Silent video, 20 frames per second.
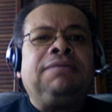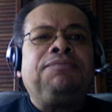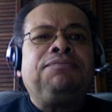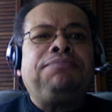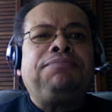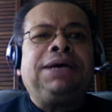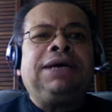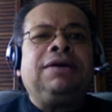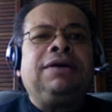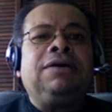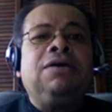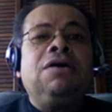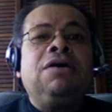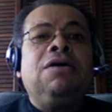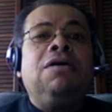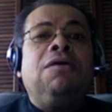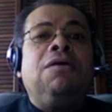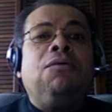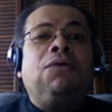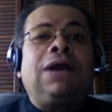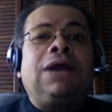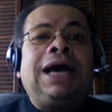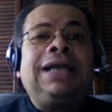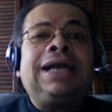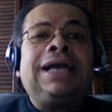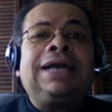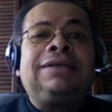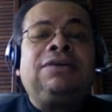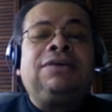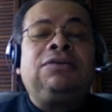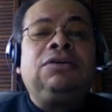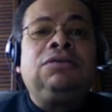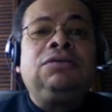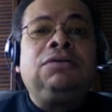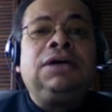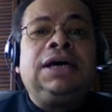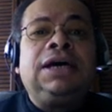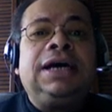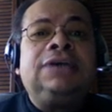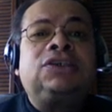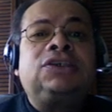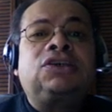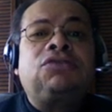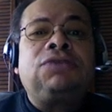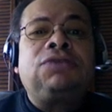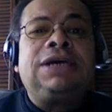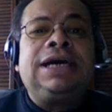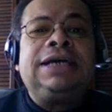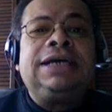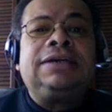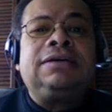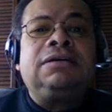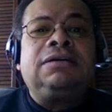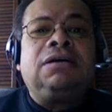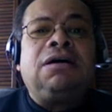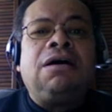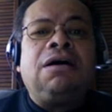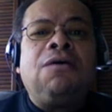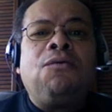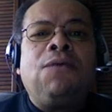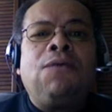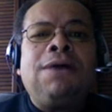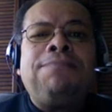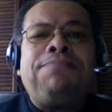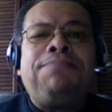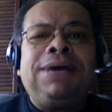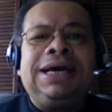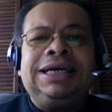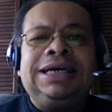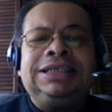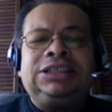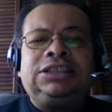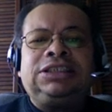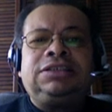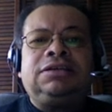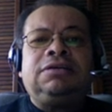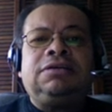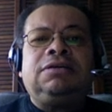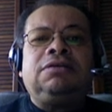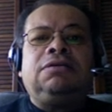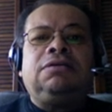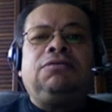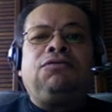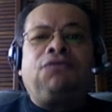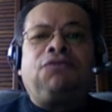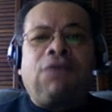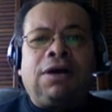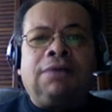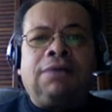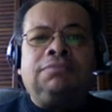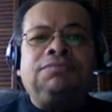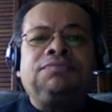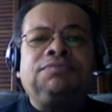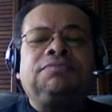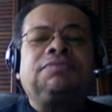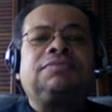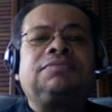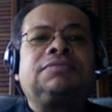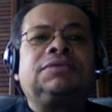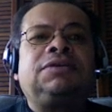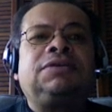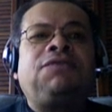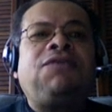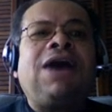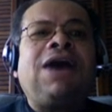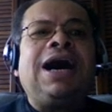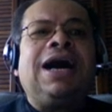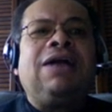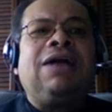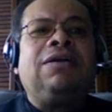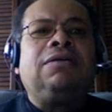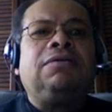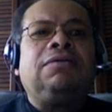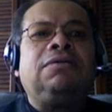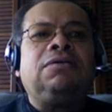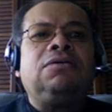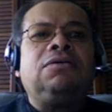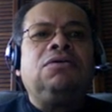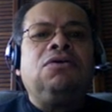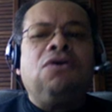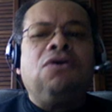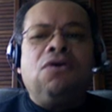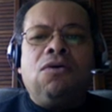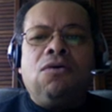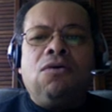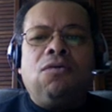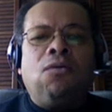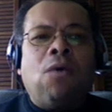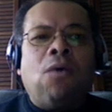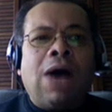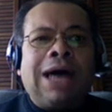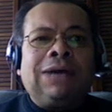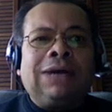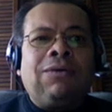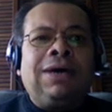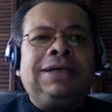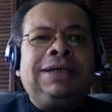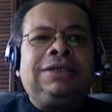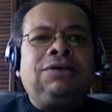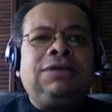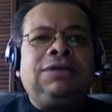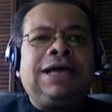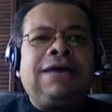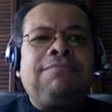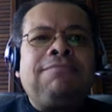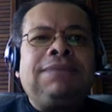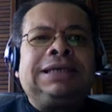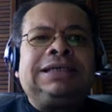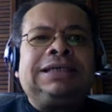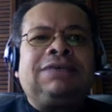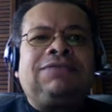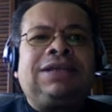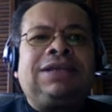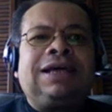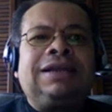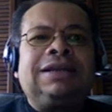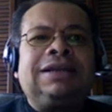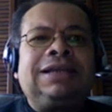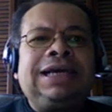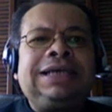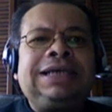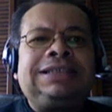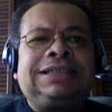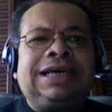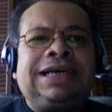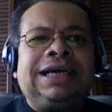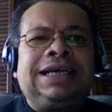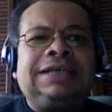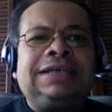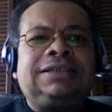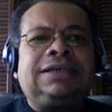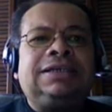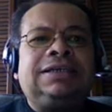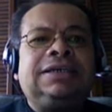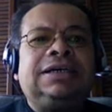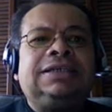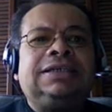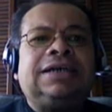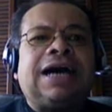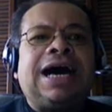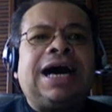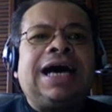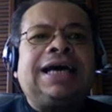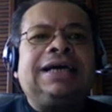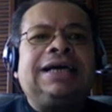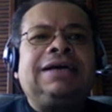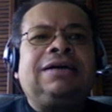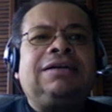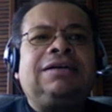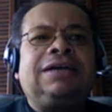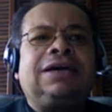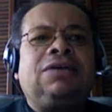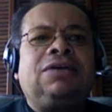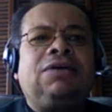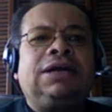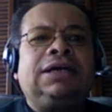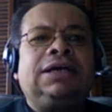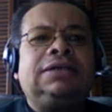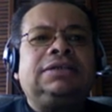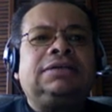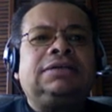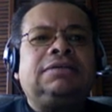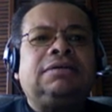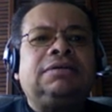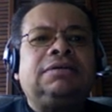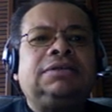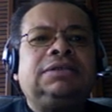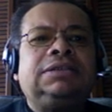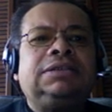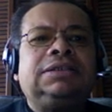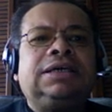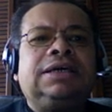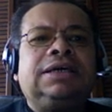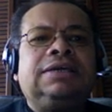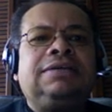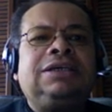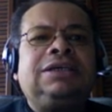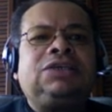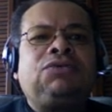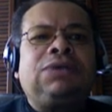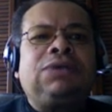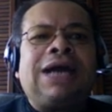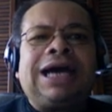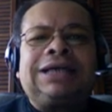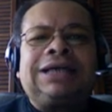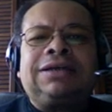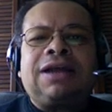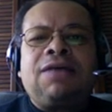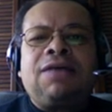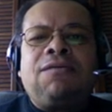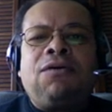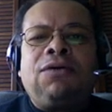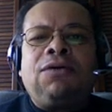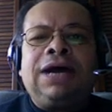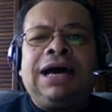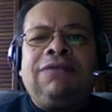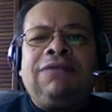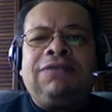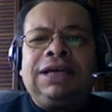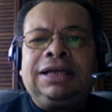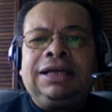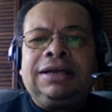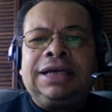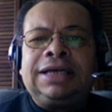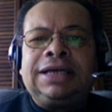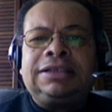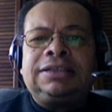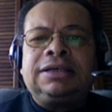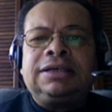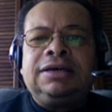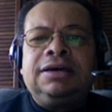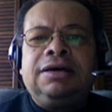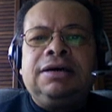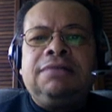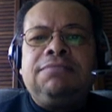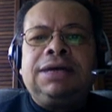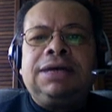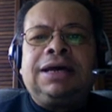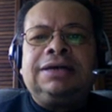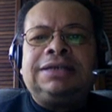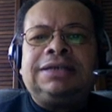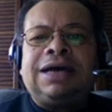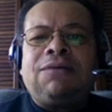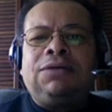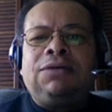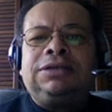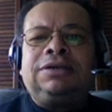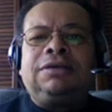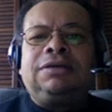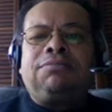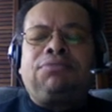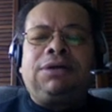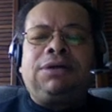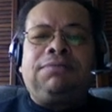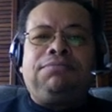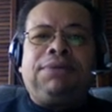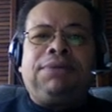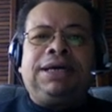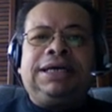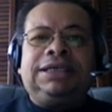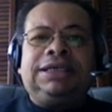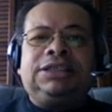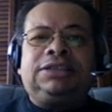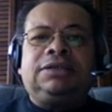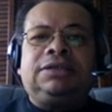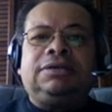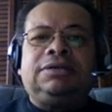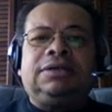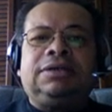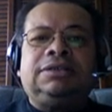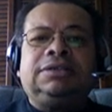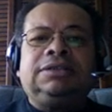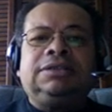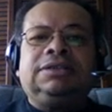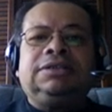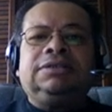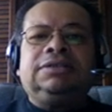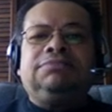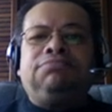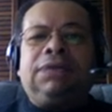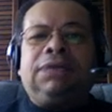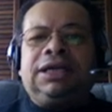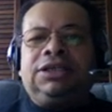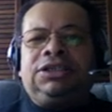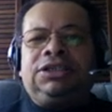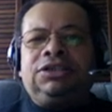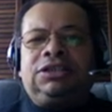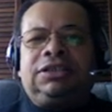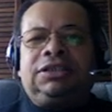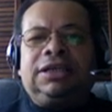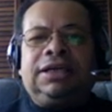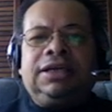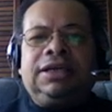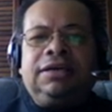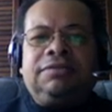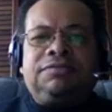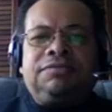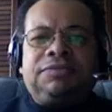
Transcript: Pen. What I like to do is create a web page from the file. Why do I do that? Because if there are links in it, I can click on it. This one actually won't have any links because I went to the print page. But as you see,